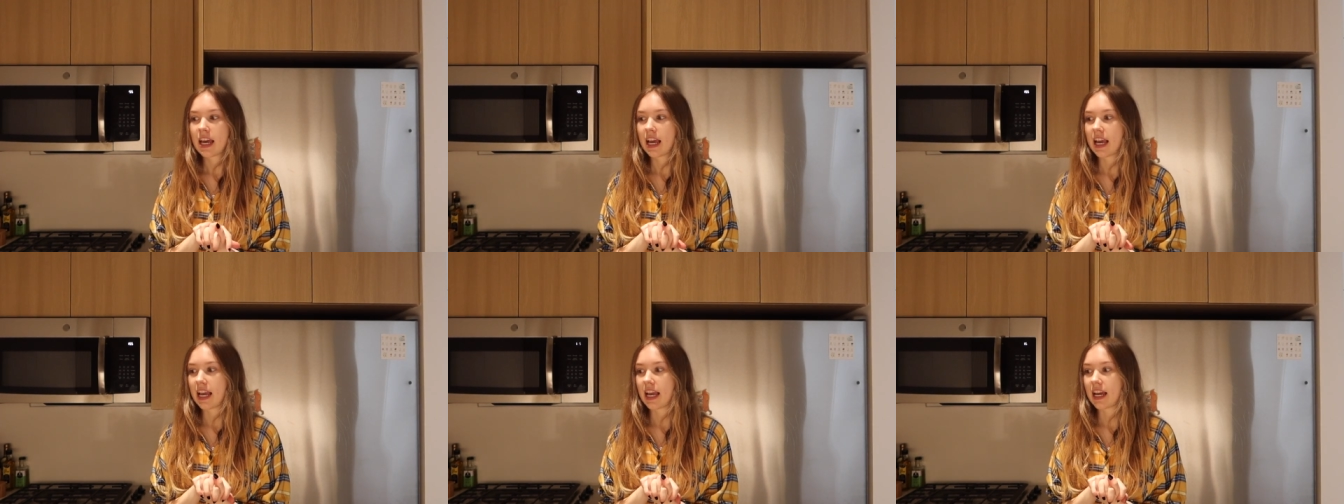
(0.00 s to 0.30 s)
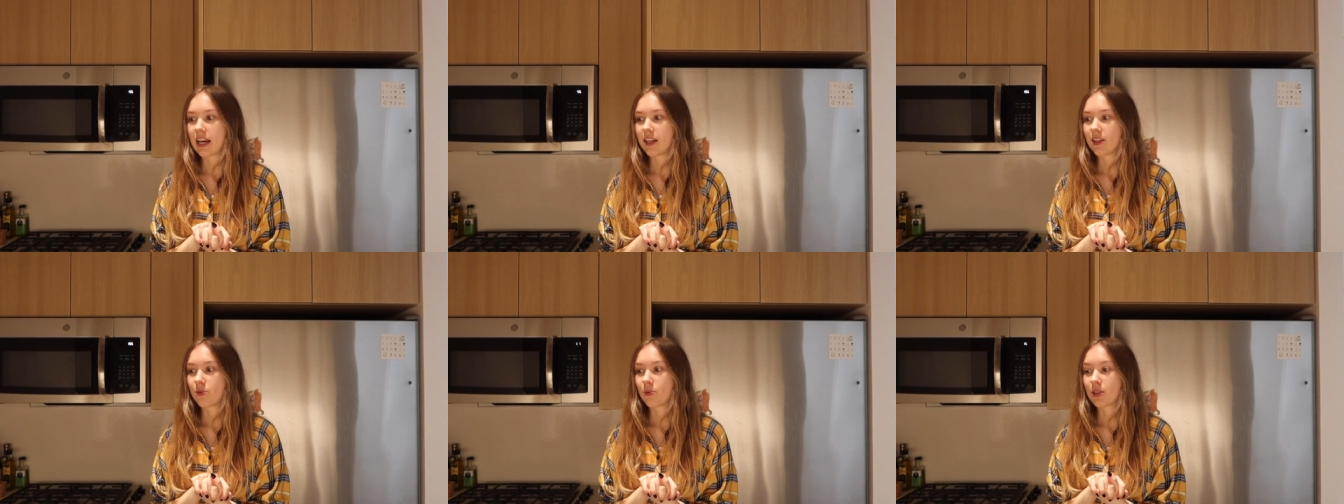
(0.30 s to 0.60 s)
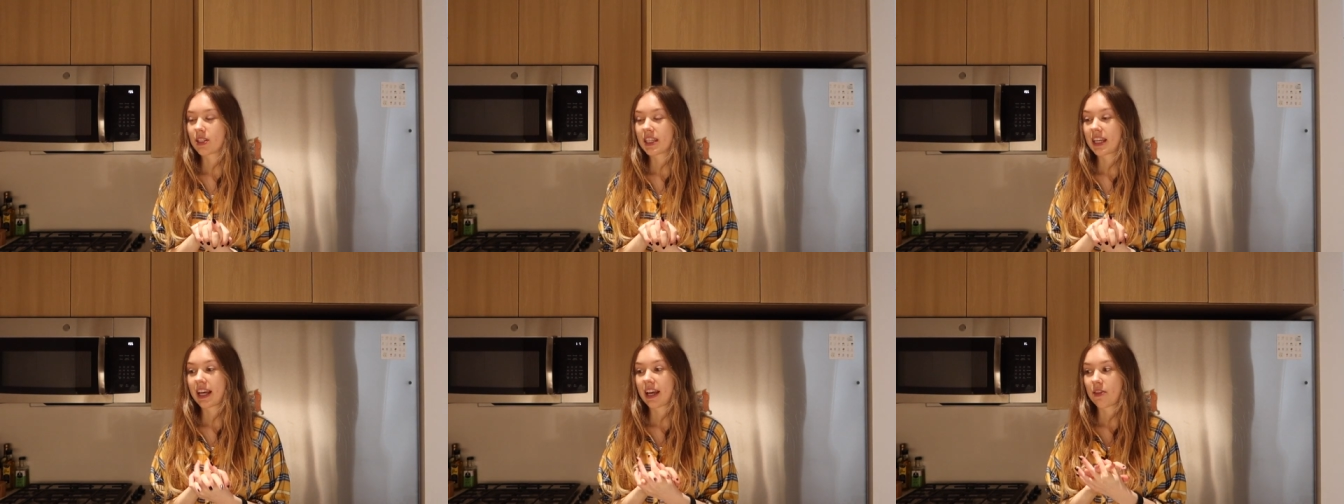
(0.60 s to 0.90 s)
And
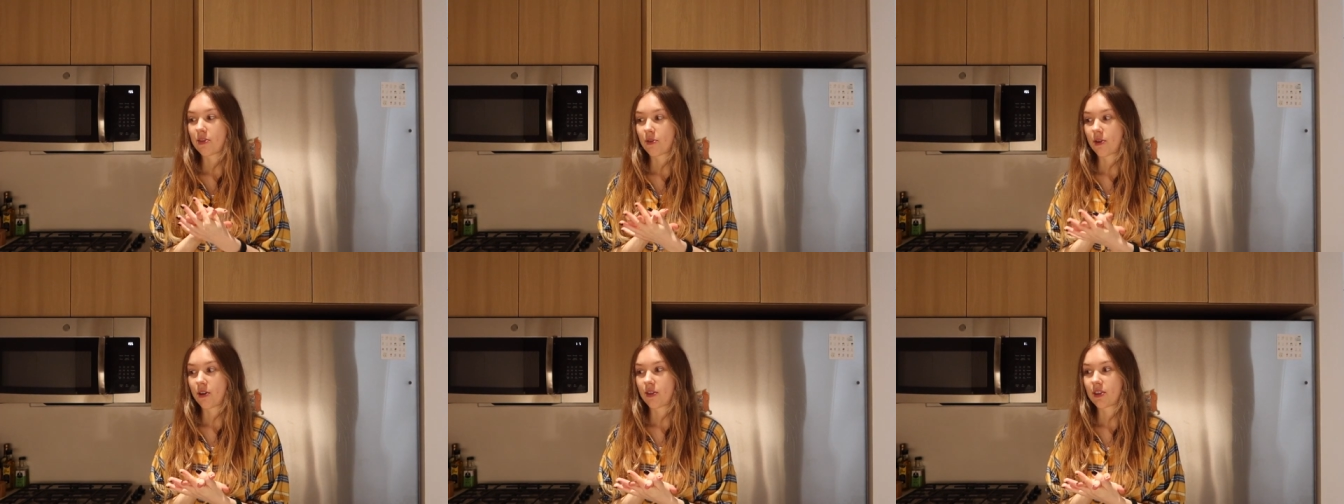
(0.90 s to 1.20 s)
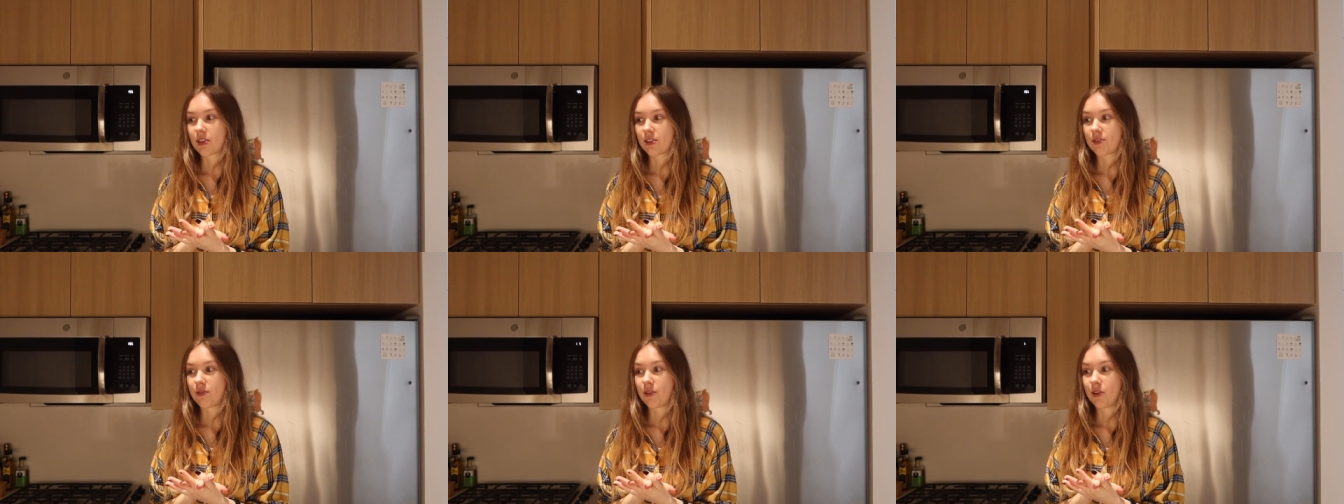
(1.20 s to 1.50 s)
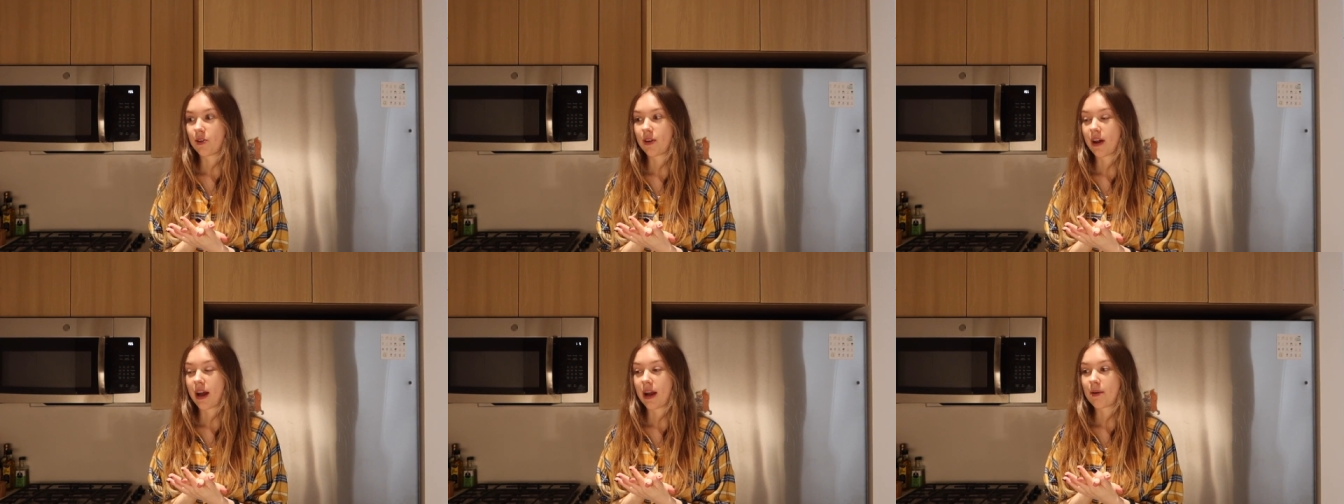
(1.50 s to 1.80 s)
once I get through all this
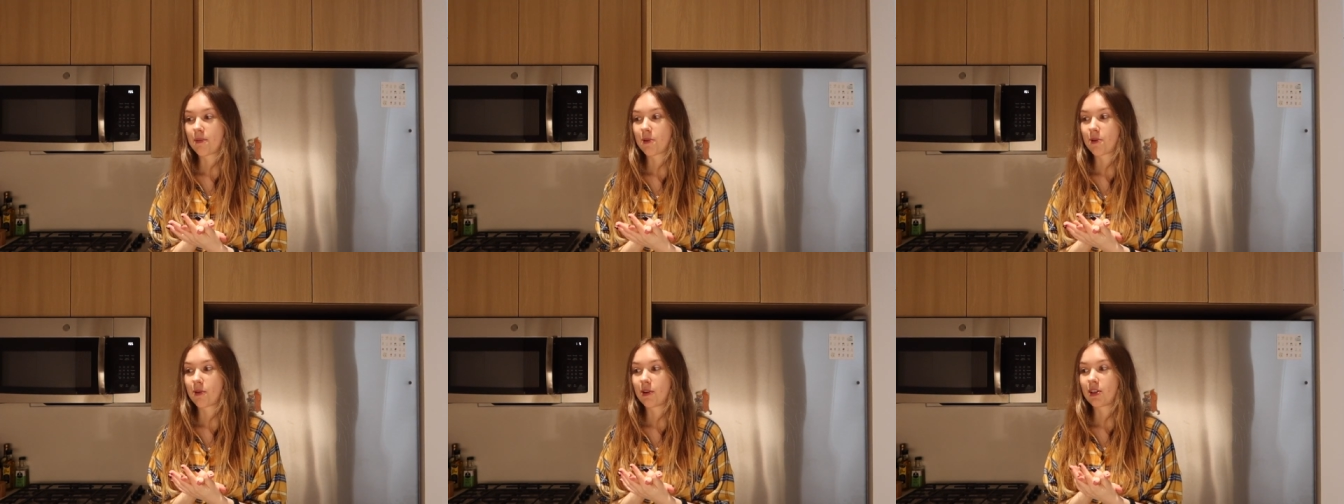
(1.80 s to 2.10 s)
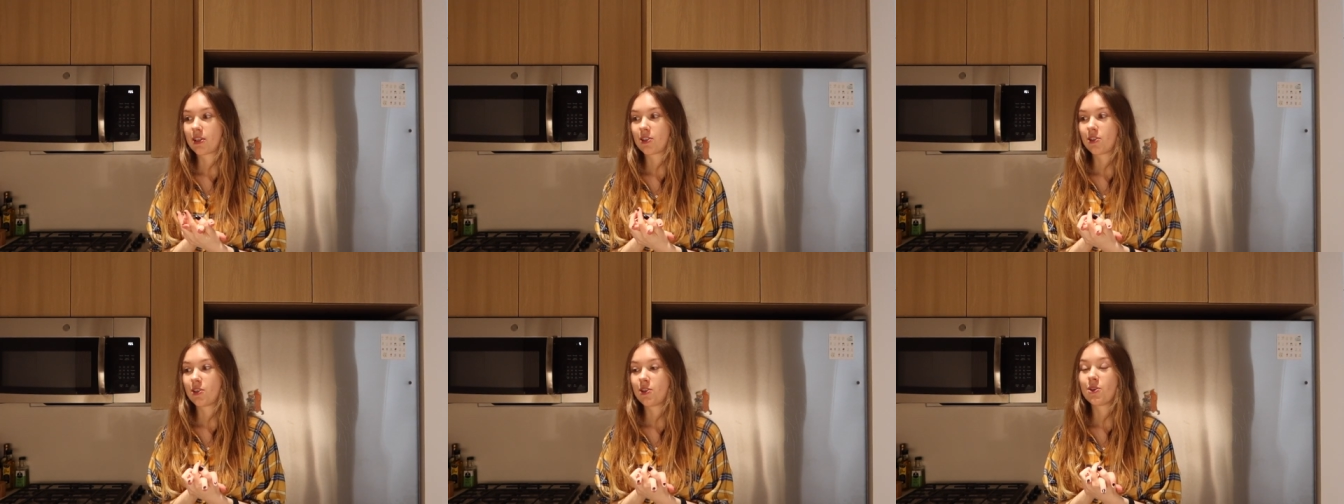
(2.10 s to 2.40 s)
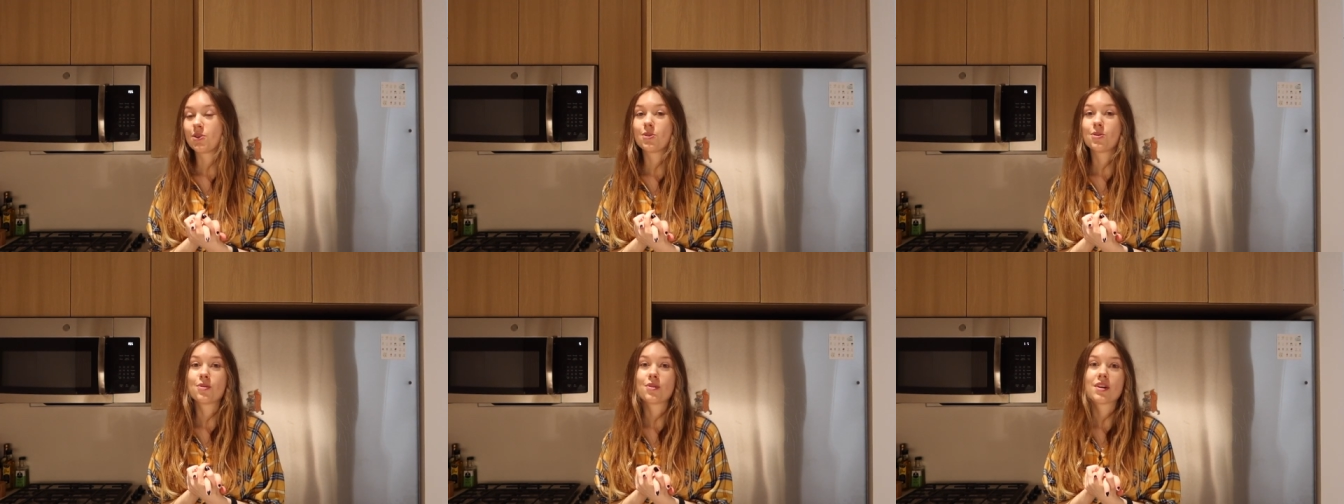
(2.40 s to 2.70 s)
food, I'm going
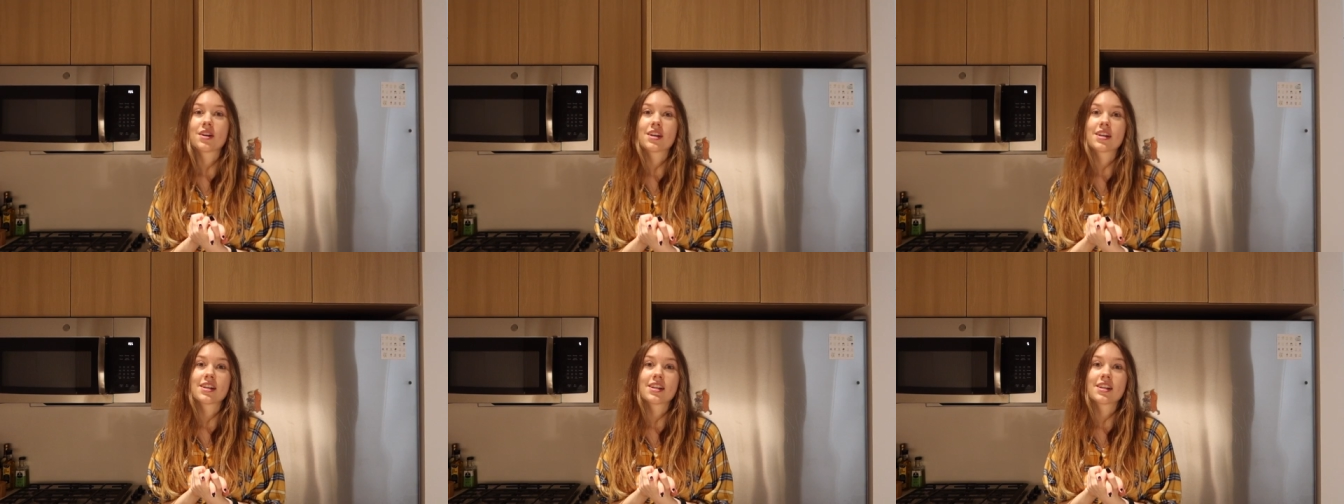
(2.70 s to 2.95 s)
to